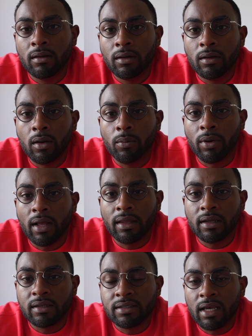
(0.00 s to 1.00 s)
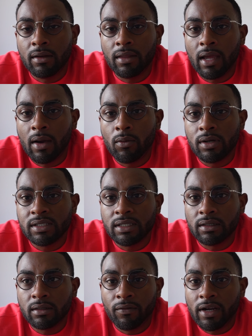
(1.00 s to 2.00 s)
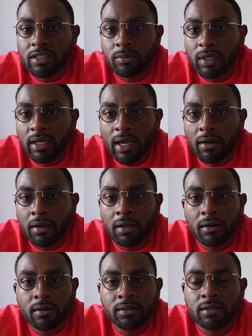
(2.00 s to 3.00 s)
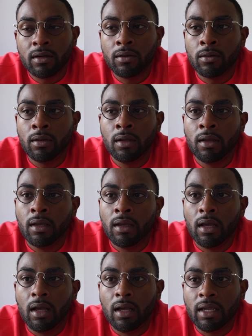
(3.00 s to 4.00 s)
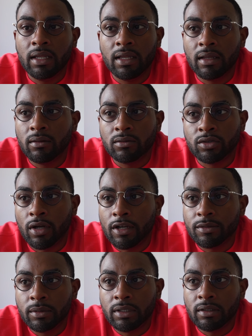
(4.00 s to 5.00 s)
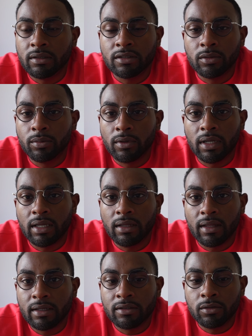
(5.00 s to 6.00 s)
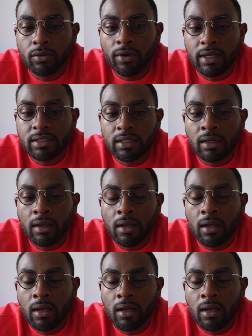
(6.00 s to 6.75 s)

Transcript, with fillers: you know, probably could tell that I wasn't fresh meat out here. So uh, he didn't charge me super anything too crazy,